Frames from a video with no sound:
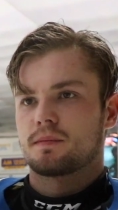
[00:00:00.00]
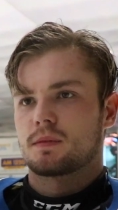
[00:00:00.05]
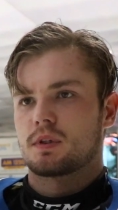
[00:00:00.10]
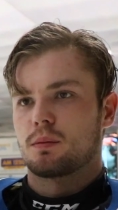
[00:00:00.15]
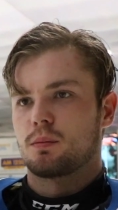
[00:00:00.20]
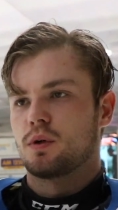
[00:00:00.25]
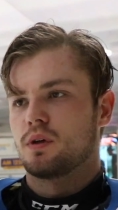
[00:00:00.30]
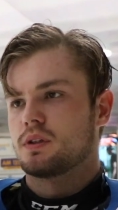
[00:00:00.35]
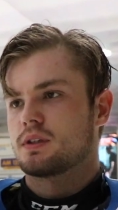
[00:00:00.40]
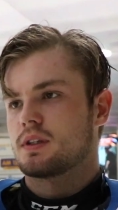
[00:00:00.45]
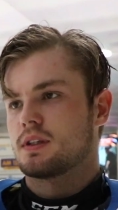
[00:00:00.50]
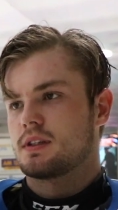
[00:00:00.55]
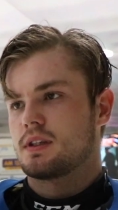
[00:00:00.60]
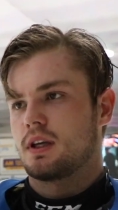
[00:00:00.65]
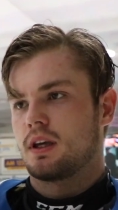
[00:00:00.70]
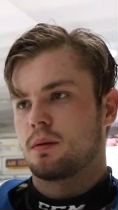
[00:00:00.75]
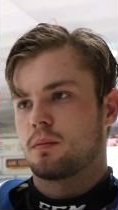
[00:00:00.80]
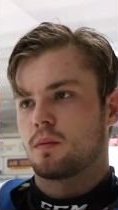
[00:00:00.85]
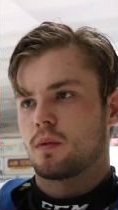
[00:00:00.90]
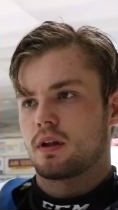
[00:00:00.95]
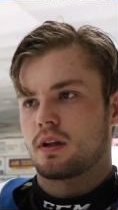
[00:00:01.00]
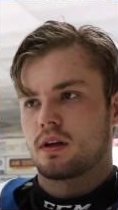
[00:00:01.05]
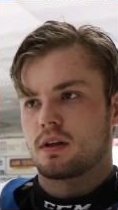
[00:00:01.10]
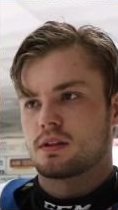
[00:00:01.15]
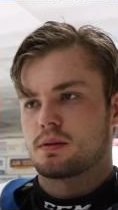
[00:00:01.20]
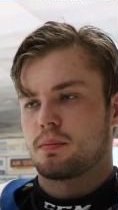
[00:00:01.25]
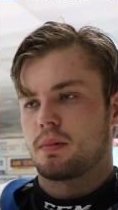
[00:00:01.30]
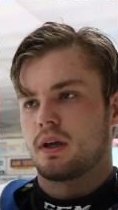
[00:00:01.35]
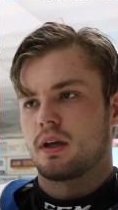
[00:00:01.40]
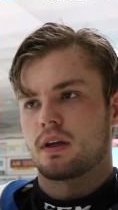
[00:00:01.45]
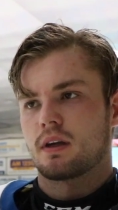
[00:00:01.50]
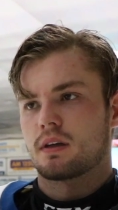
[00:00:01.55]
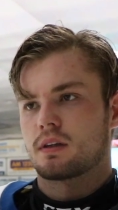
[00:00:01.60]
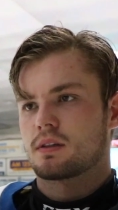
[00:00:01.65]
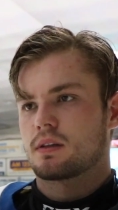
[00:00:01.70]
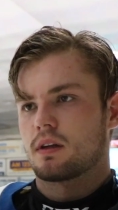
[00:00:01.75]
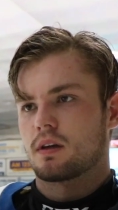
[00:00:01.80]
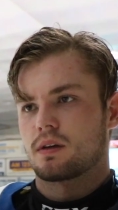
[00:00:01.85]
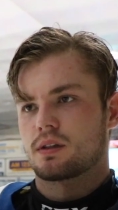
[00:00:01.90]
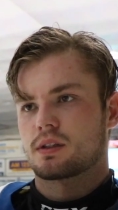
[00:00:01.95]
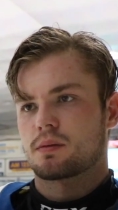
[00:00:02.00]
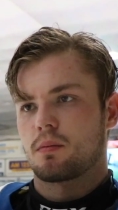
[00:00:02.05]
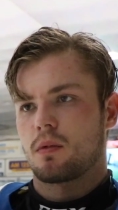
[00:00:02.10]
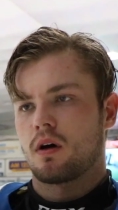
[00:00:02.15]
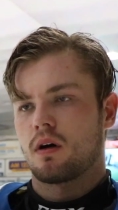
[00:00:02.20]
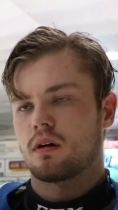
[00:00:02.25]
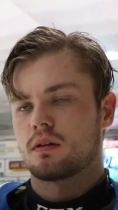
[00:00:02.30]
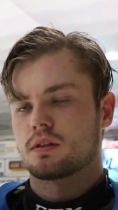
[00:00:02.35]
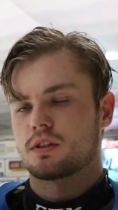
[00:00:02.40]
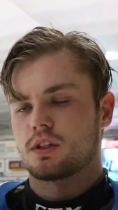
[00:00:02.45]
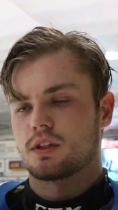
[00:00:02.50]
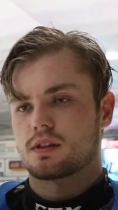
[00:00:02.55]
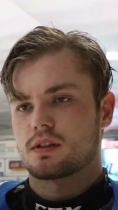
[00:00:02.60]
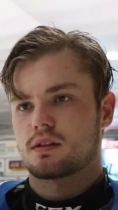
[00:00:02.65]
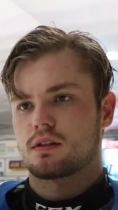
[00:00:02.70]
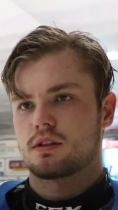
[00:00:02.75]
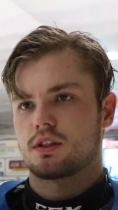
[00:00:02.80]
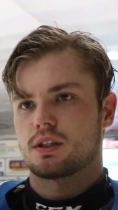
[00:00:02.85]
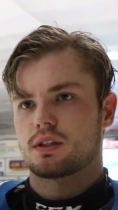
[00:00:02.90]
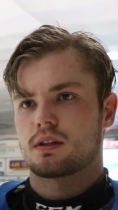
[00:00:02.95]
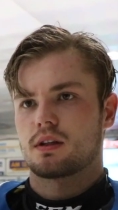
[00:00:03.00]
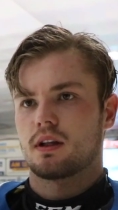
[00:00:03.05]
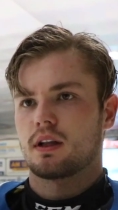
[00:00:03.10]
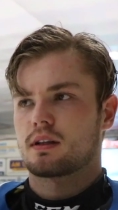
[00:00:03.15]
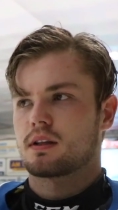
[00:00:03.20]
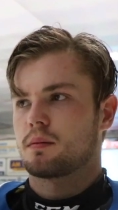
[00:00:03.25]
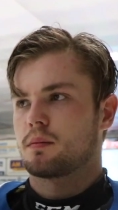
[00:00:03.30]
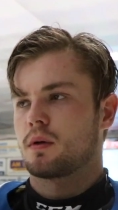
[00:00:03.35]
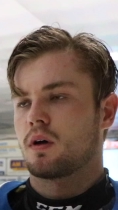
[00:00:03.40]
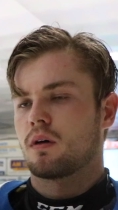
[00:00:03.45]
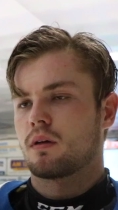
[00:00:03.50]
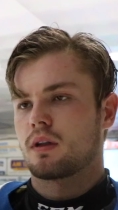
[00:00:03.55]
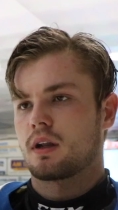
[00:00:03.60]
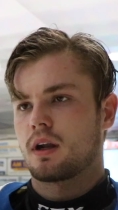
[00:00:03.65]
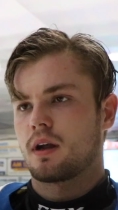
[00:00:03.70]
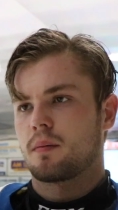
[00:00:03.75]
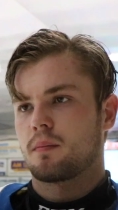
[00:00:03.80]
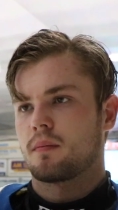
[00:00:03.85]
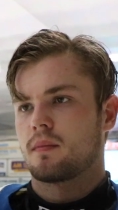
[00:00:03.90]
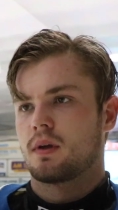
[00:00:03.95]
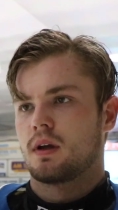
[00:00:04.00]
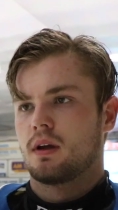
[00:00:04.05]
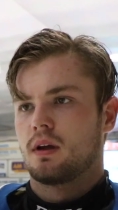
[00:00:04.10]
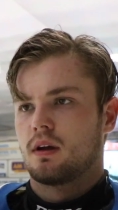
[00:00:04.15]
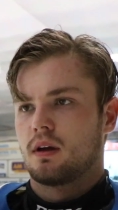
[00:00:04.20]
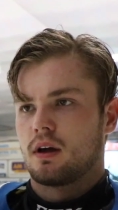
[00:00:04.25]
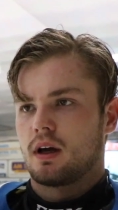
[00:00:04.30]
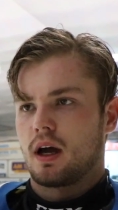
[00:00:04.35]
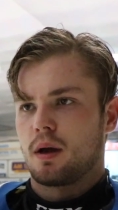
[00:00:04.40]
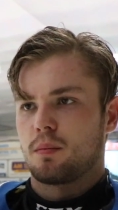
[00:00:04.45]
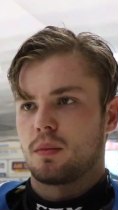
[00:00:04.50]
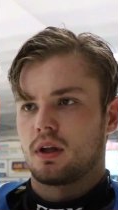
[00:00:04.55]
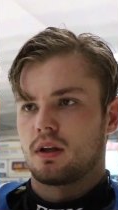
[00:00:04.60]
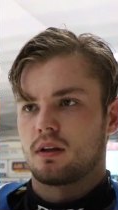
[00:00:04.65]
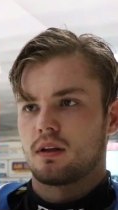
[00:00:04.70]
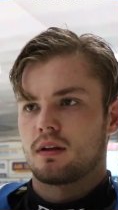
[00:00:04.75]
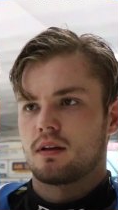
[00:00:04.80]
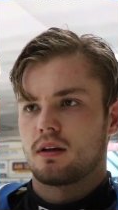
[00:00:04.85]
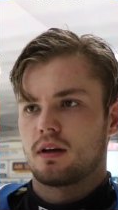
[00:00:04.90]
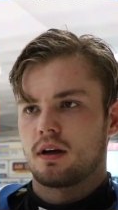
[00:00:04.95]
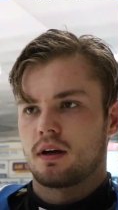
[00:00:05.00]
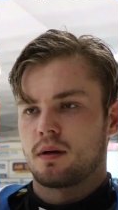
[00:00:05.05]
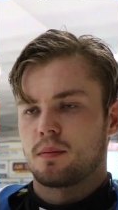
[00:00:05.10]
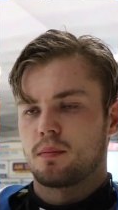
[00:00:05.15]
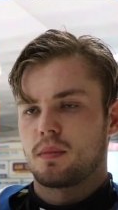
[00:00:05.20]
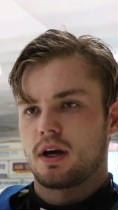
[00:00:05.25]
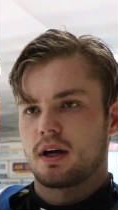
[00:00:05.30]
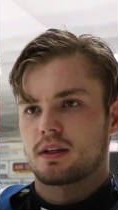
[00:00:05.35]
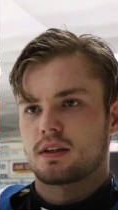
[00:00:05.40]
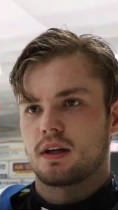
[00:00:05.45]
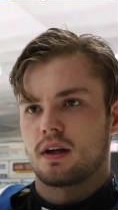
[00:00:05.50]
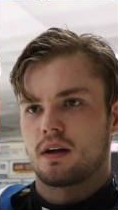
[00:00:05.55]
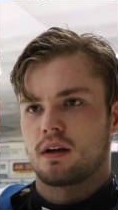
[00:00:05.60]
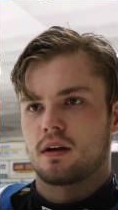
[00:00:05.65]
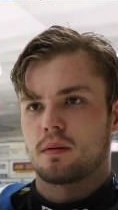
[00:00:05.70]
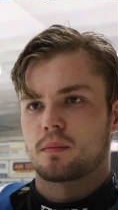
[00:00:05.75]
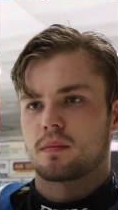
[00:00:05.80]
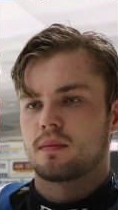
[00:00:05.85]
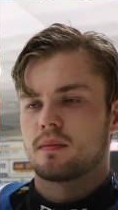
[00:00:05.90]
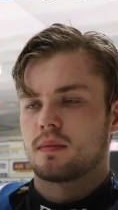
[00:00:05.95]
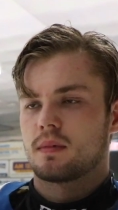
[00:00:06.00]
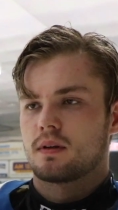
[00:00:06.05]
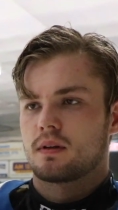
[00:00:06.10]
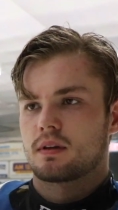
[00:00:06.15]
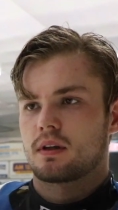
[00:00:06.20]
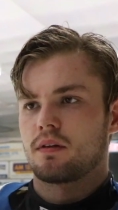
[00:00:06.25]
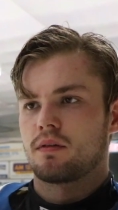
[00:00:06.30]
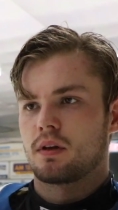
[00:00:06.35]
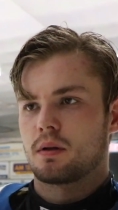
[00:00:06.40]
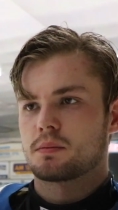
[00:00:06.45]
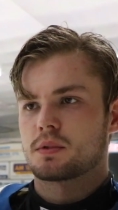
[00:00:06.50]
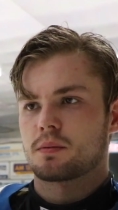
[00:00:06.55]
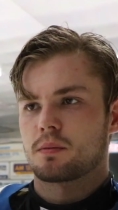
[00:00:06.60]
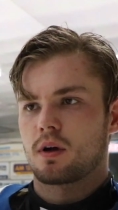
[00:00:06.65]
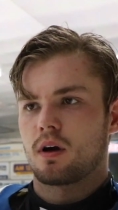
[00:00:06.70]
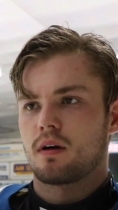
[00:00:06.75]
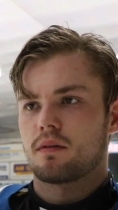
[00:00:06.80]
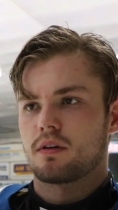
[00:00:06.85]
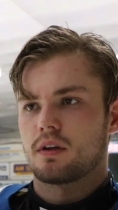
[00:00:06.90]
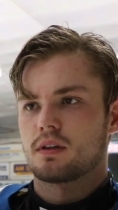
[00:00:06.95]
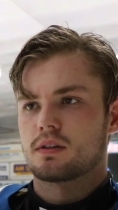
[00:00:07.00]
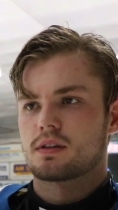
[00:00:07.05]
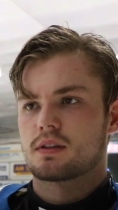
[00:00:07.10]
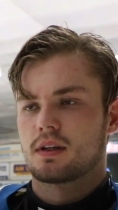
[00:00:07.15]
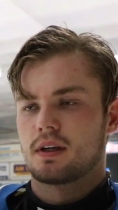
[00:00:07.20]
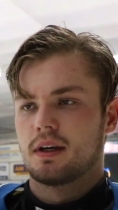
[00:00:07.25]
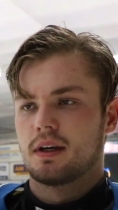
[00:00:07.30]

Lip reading: to boost the team, whether it's big or small, just to let them know that I'm in back there and I'm giving them some confidence.